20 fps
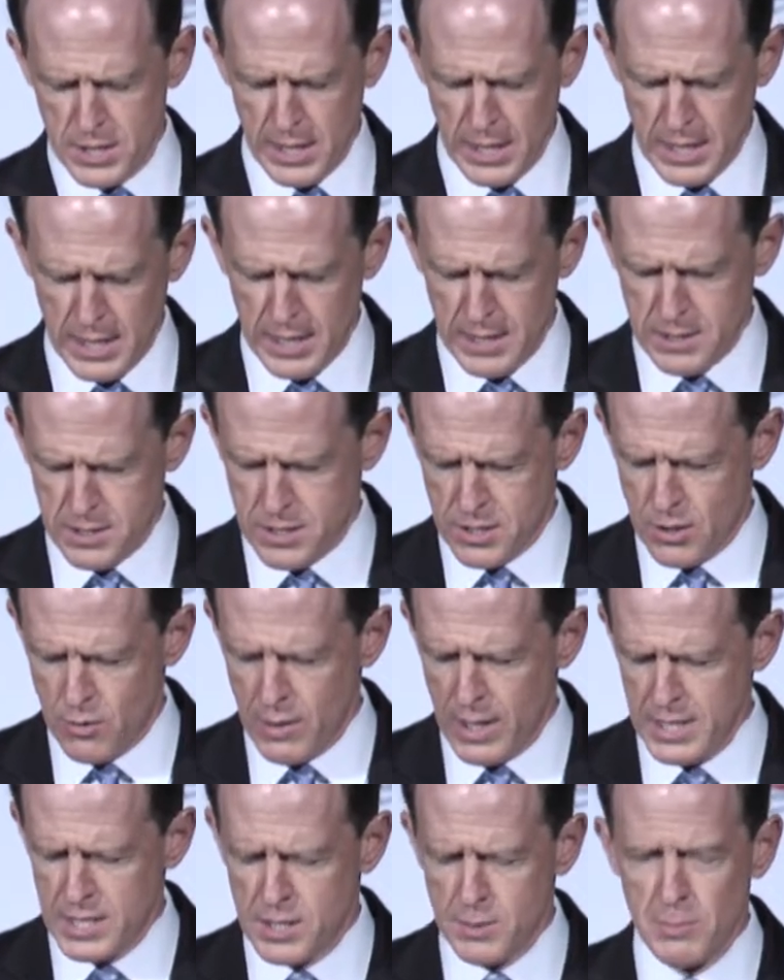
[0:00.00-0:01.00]
It is
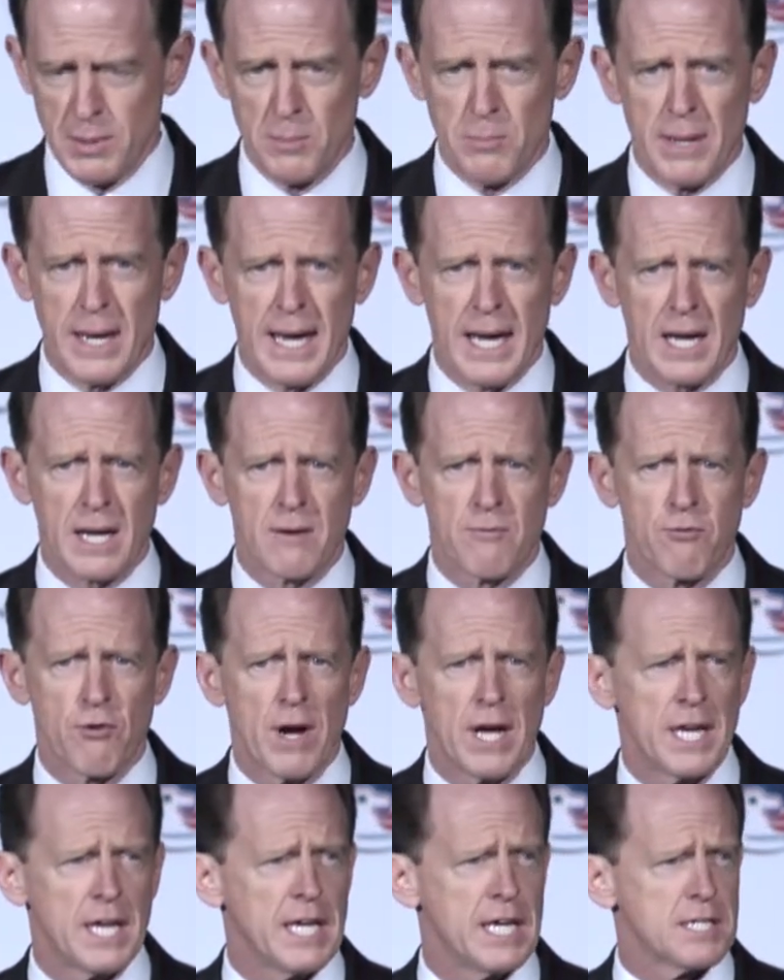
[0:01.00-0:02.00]
great to be back.
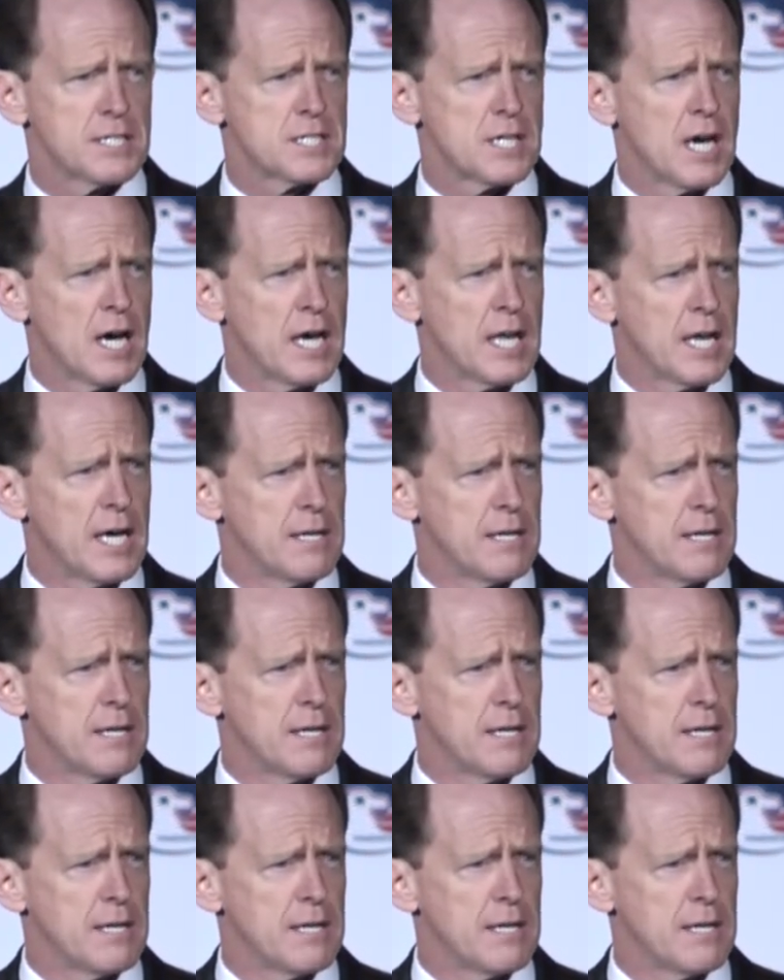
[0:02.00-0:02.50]
Fred Anton,